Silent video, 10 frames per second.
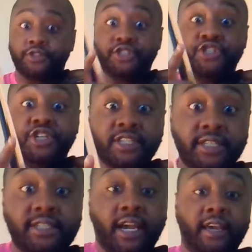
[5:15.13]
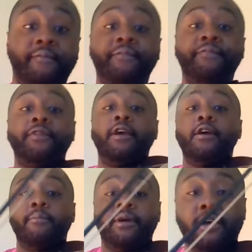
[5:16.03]
in just a second,
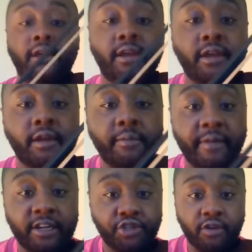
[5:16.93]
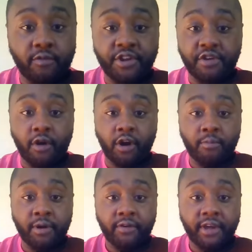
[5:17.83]
but make sure when you are
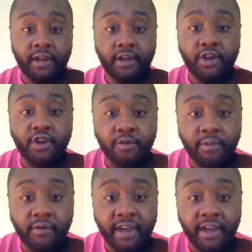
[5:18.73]
bowing, you're bowing